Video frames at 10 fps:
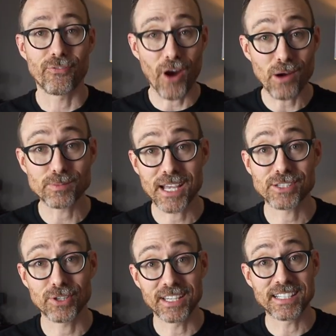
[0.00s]
farms
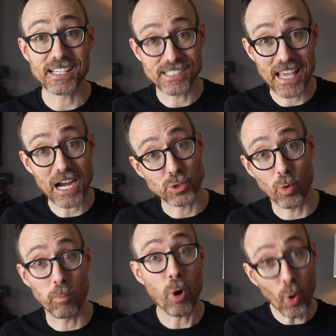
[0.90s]
actually contains the
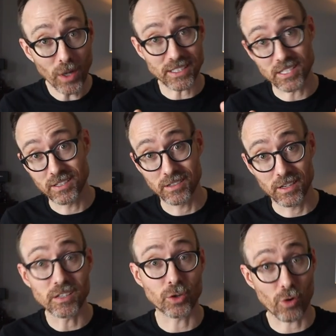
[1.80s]
actual point
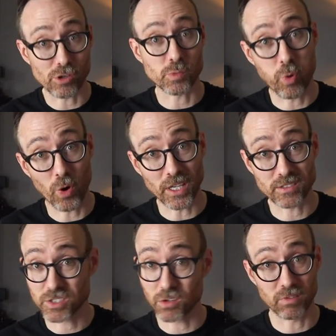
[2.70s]
in Grosse Pointe.
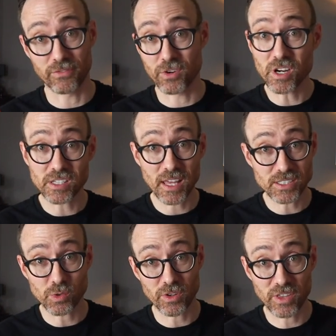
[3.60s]
So if you're into that
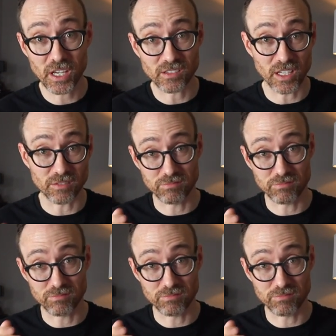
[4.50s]
sort of thing, like